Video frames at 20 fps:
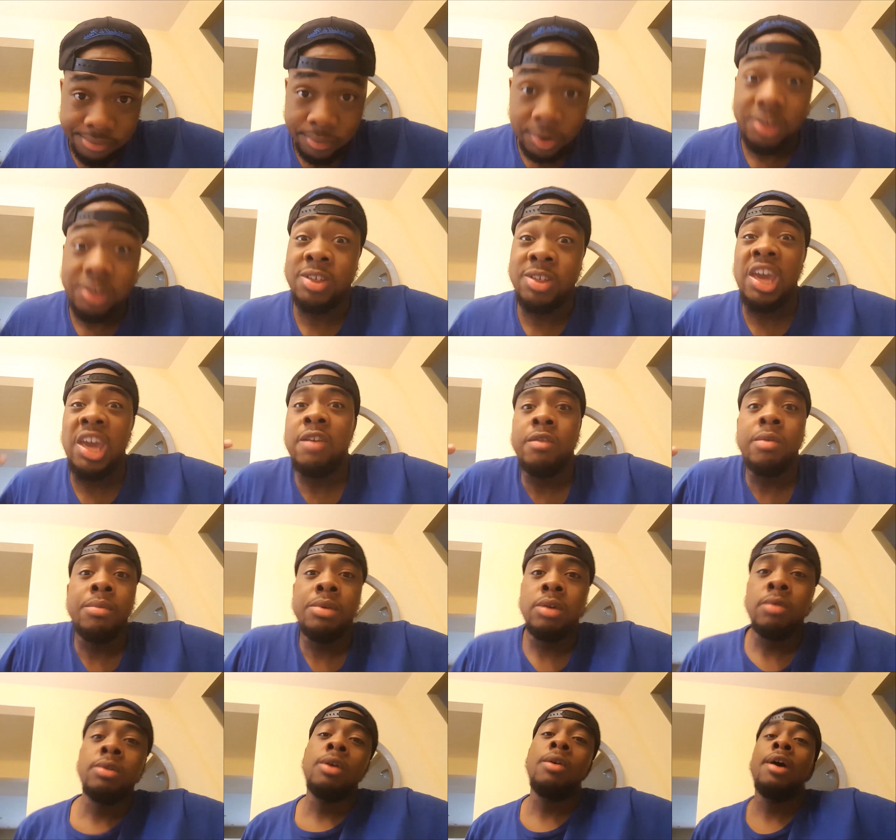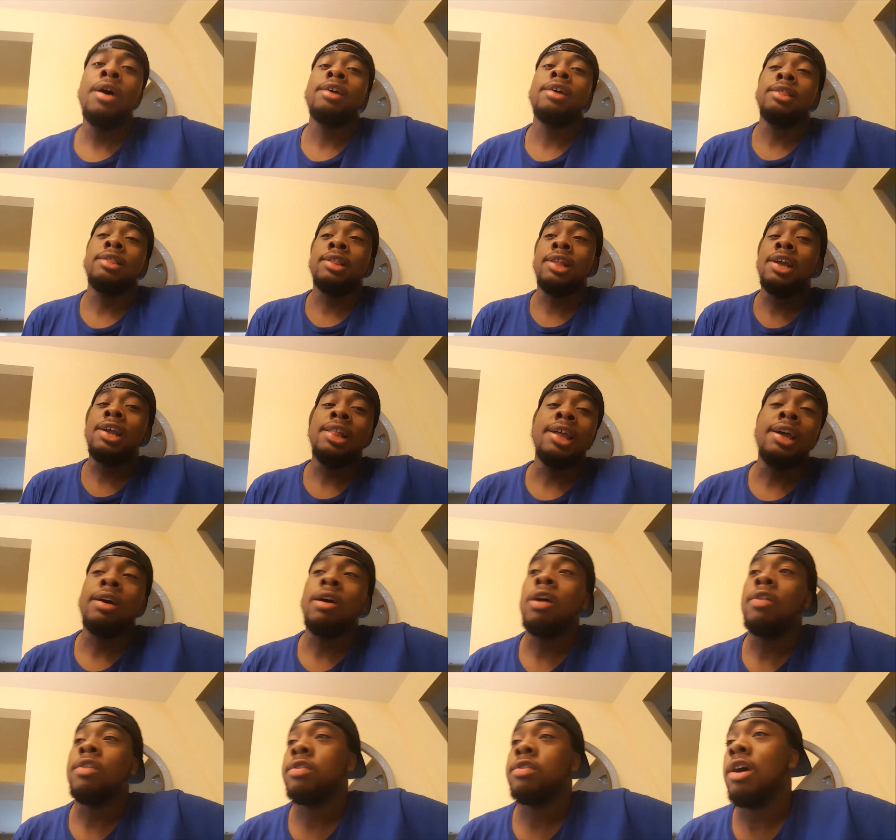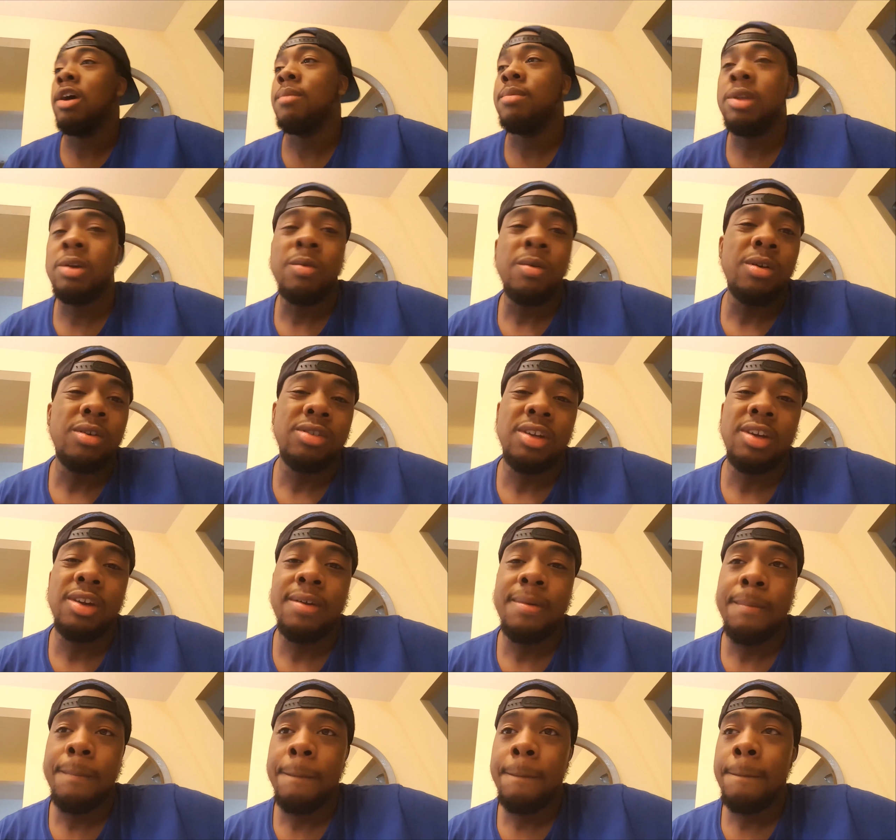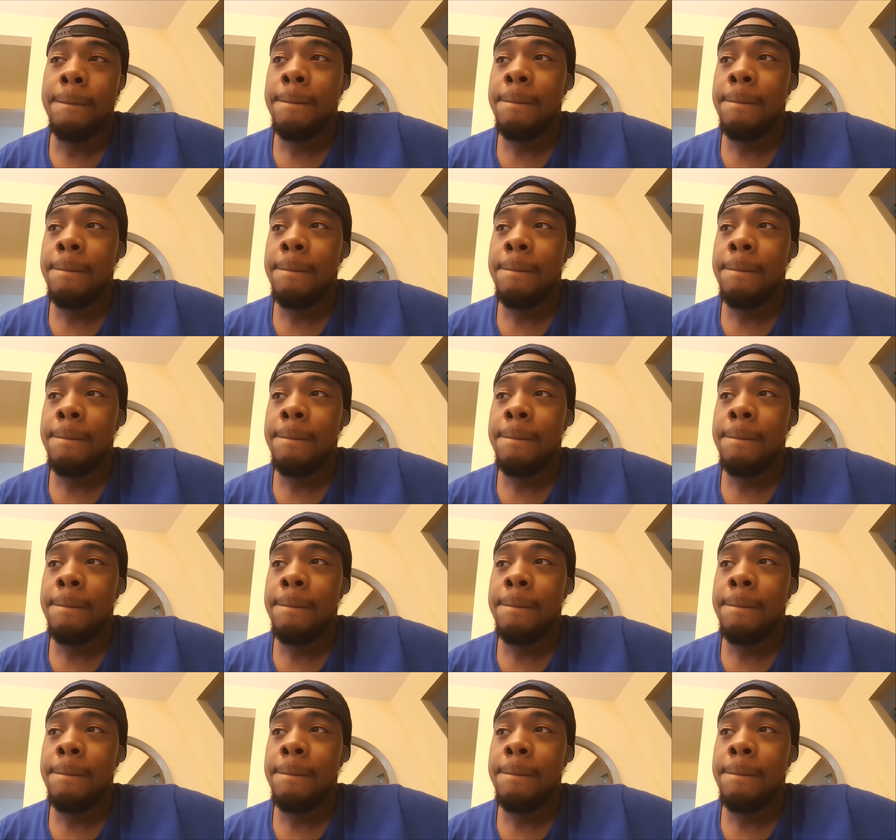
What same woman you know as ladylike all the time? Do you know what I'm saying?